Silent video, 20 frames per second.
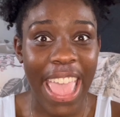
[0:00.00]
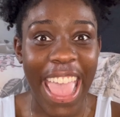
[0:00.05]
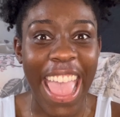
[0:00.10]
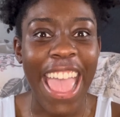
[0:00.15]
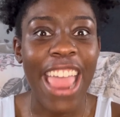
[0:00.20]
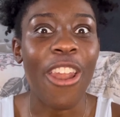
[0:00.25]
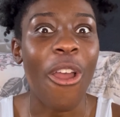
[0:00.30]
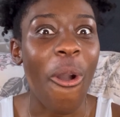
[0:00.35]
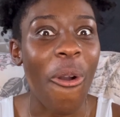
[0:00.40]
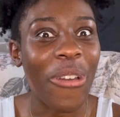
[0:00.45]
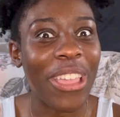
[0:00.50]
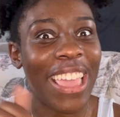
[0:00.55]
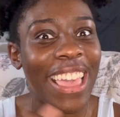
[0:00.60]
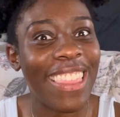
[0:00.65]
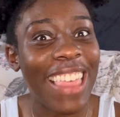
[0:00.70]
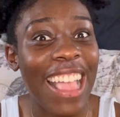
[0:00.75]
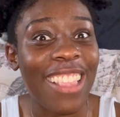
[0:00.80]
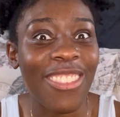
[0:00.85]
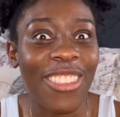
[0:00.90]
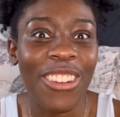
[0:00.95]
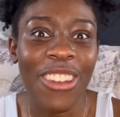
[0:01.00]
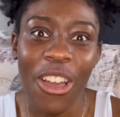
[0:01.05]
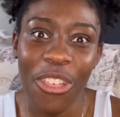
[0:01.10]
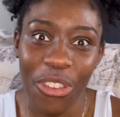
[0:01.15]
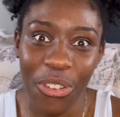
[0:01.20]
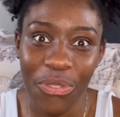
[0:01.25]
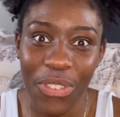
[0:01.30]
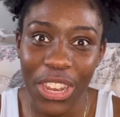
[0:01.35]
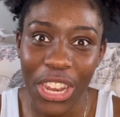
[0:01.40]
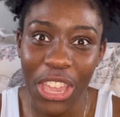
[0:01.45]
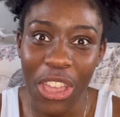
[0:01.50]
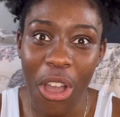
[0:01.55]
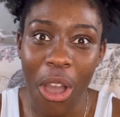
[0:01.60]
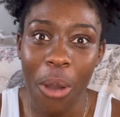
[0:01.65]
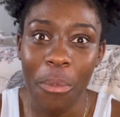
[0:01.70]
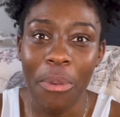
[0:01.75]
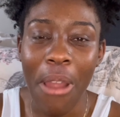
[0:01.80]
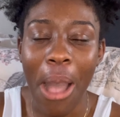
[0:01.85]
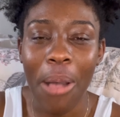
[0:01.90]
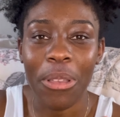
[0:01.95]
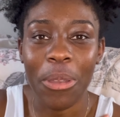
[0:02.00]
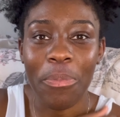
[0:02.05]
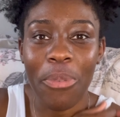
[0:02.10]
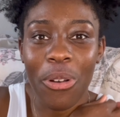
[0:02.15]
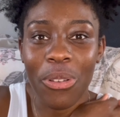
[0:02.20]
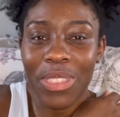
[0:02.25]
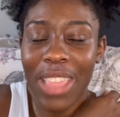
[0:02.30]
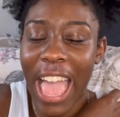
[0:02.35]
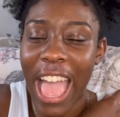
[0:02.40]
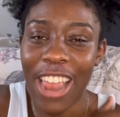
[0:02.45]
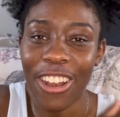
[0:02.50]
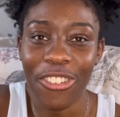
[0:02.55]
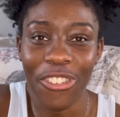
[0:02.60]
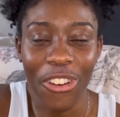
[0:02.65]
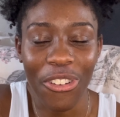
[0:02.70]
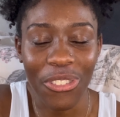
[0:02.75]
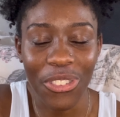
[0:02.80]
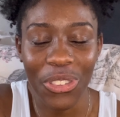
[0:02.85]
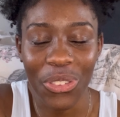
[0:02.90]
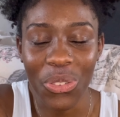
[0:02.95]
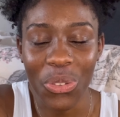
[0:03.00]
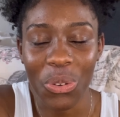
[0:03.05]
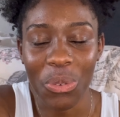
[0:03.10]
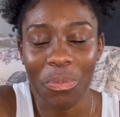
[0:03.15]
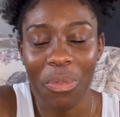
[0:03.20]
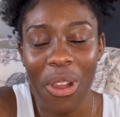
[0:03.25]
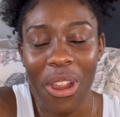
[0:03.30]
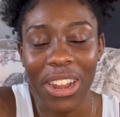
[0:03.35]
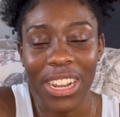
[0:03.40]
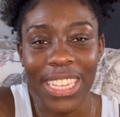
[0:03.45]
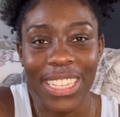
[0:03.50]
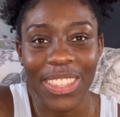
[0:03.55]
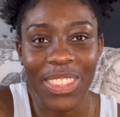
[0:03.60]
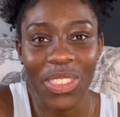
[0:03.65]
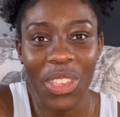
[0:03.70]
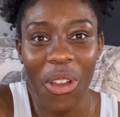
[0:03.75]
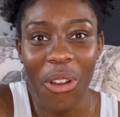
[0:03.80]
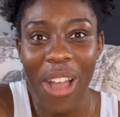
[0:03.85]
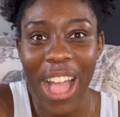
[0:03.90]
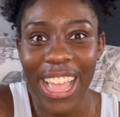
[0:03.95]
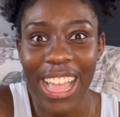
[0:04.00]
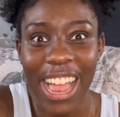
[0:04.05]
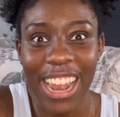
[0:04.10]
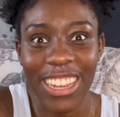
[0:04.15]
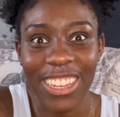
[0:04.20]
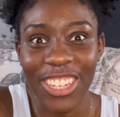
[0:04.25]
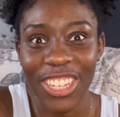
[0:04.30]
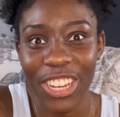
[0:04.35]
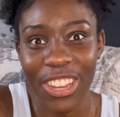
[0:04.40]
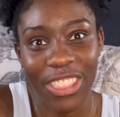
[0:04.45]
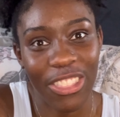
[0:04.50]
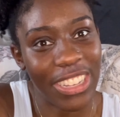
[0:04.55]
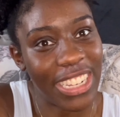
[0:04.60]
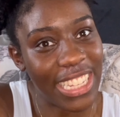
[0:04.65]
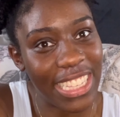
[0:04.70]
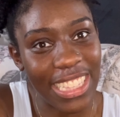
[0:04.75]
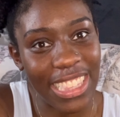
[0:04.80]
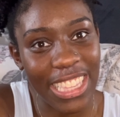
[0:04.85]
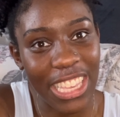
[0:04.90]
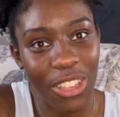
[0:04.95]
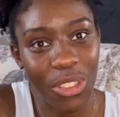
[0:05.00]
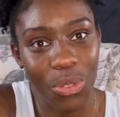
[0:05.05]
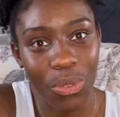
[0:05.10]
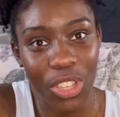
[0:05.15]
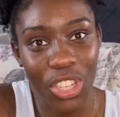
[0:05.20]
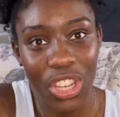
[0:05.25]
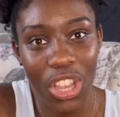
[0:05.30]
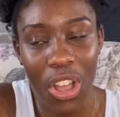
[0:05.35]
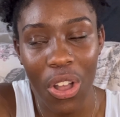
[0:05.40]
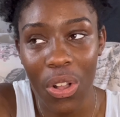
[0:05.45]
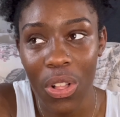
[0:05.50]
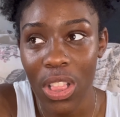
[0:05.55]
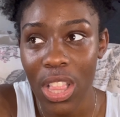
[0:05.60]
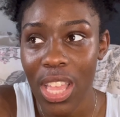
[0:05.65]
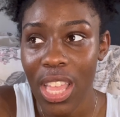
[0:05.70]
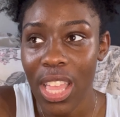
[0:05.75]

And oh yeah, that's another video I'll probably post. I had a nursing school party, so I gotta share the details with y'all.